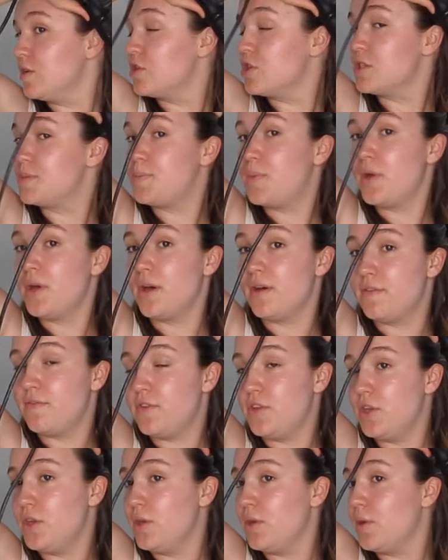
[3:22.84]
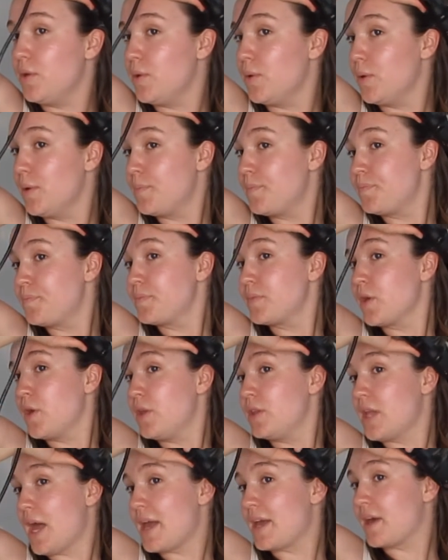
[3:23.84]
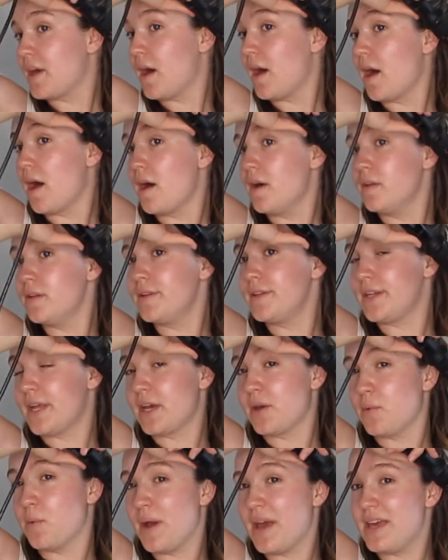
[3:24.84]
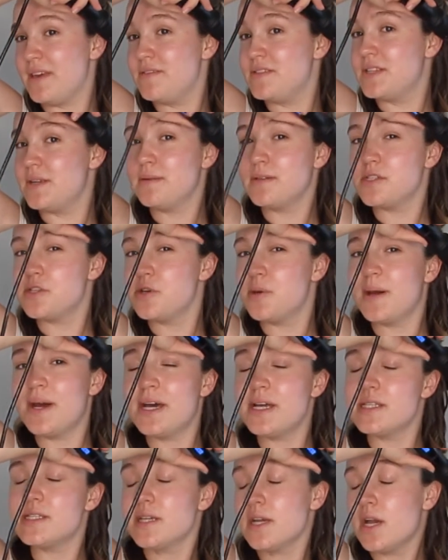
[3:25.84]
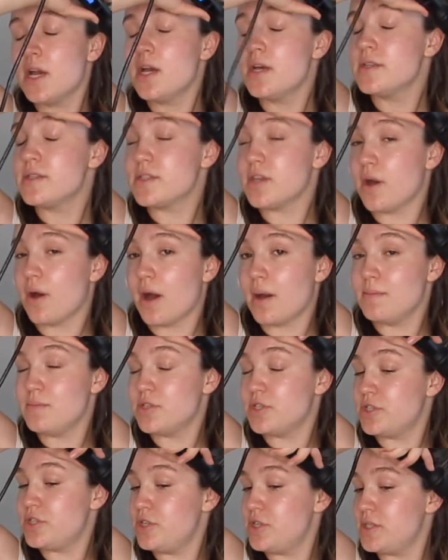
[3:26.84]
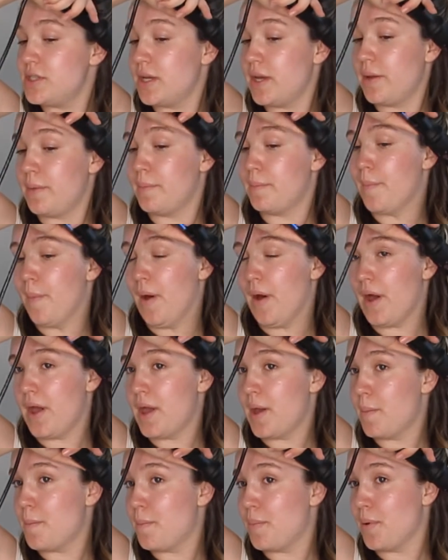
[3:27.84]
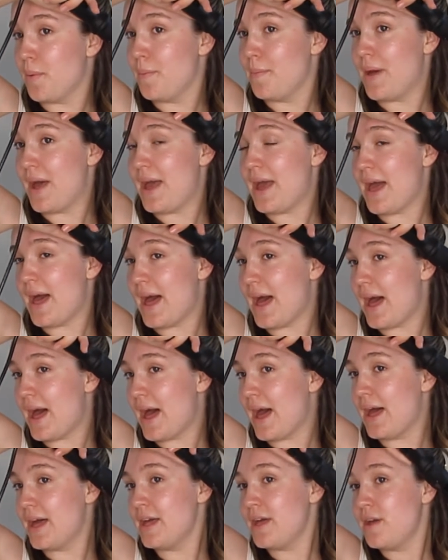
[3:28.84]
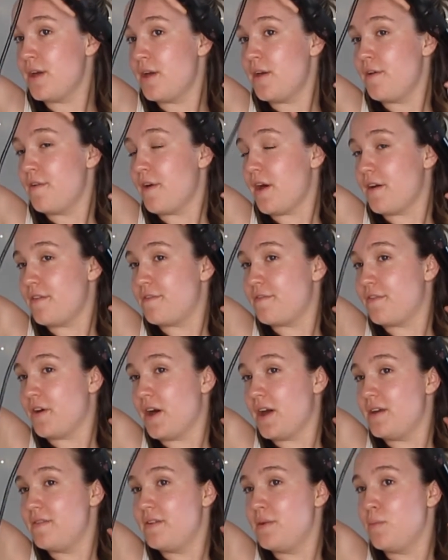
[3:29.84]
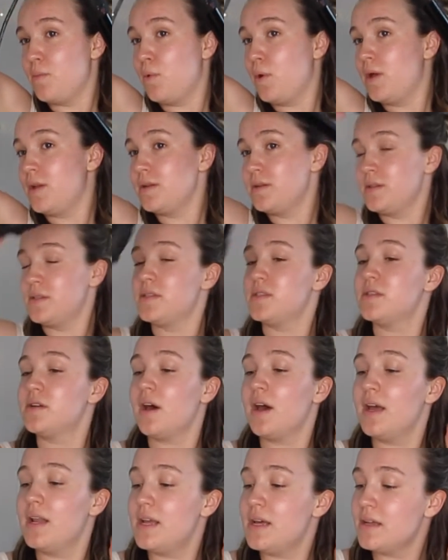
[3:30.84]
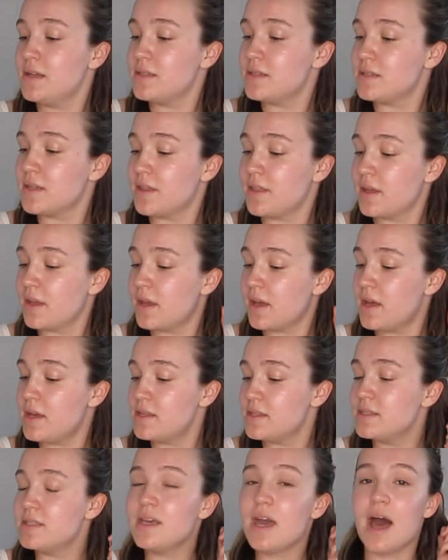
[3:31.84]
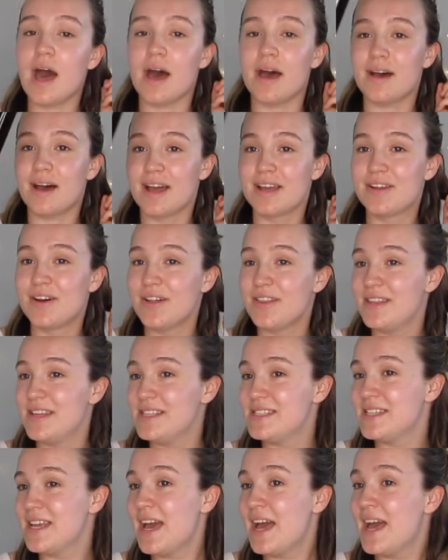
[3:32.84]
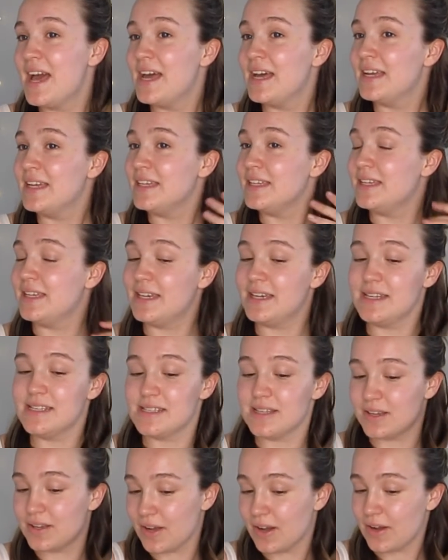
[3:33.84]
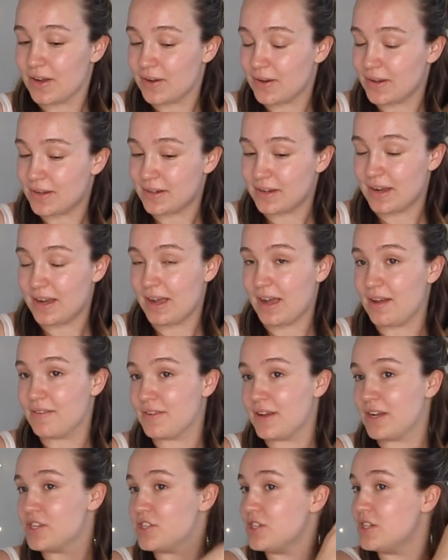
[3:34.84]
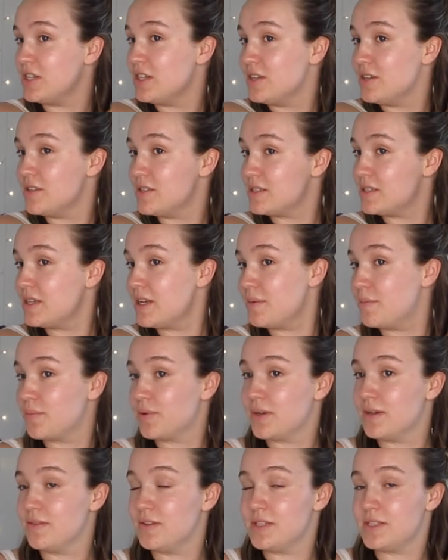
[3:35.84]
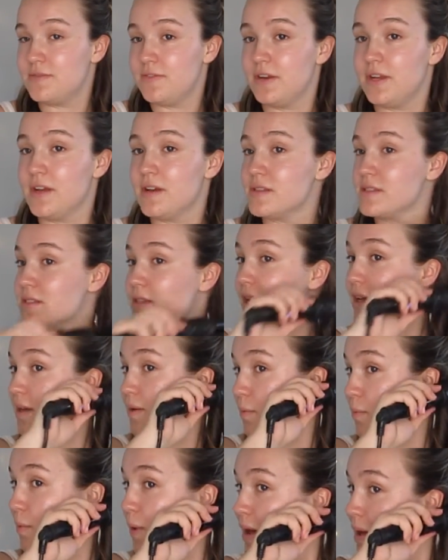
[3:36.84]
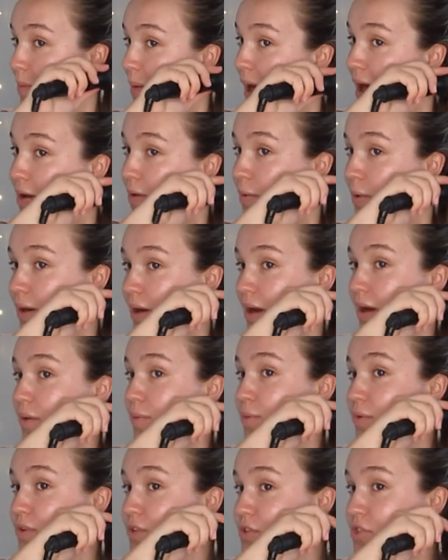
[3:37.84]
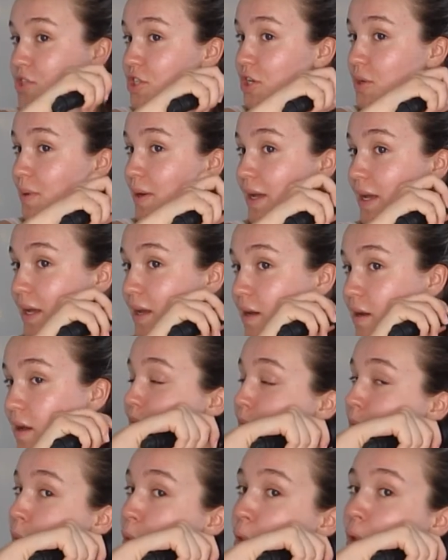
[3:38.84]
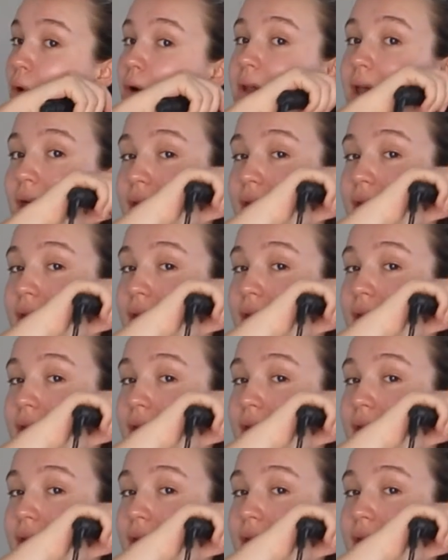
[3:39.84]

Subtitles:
just put a few curled waves into it. So I'm just using my Bombay Hair 5-in-1 stylist, I think it is. Yeah, I got this years ago and I have actually used it in previous videos way back when I was doing more